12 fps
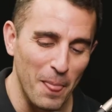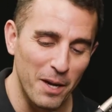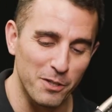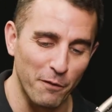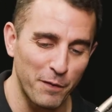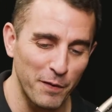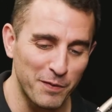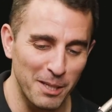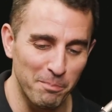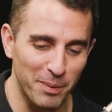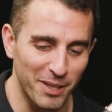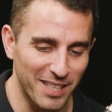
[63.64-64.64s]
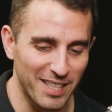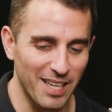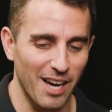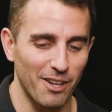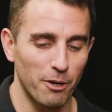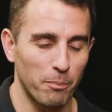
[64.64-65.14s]
There's a $15 billion
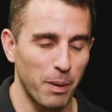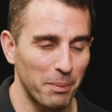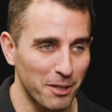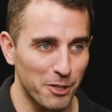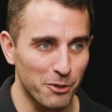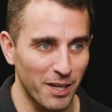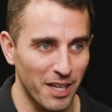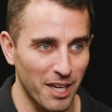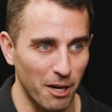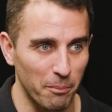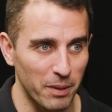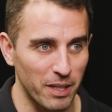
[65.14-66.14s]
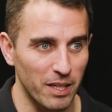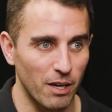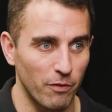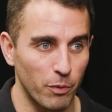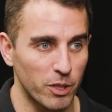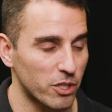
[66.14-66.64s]
publicly traded company
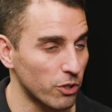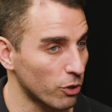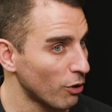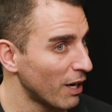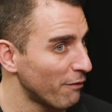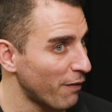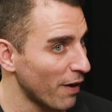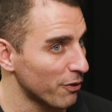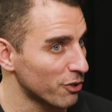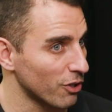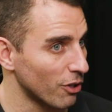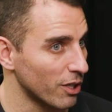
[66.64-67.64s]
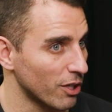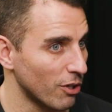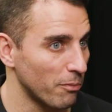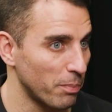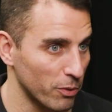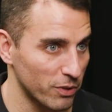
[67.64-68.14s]
of which your grandfather started
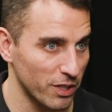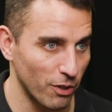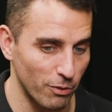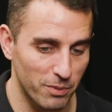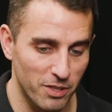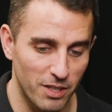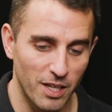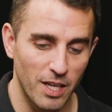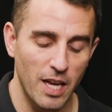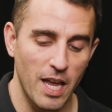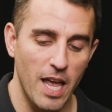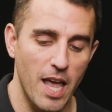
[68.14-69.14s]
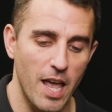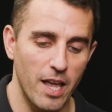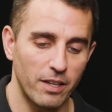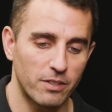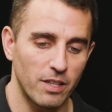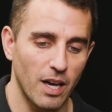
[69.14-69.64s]
called Pulte Homes. Sure.
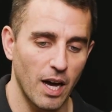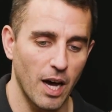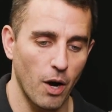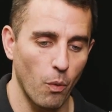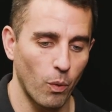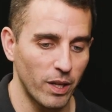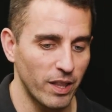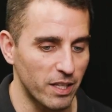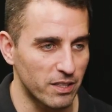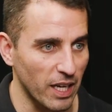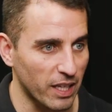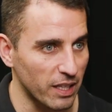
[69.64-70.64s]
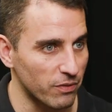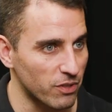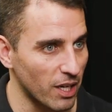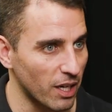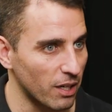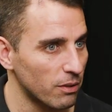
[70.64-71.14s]
And uh, one of the executives
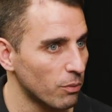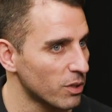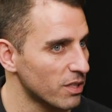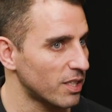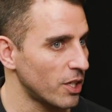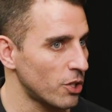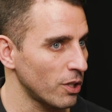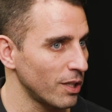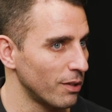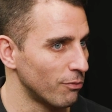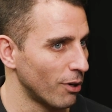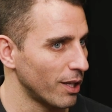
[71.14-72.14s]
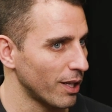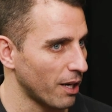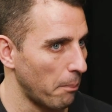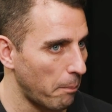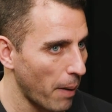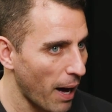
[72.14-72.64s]
there was essentially running like
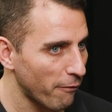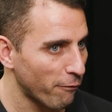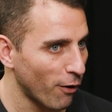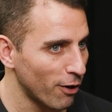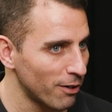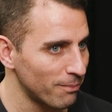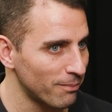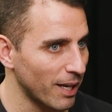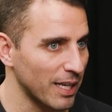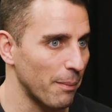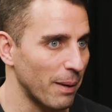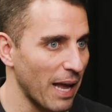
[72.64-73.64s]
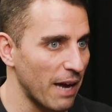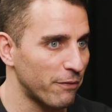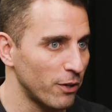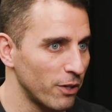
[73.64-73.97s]
a bot farm and coming after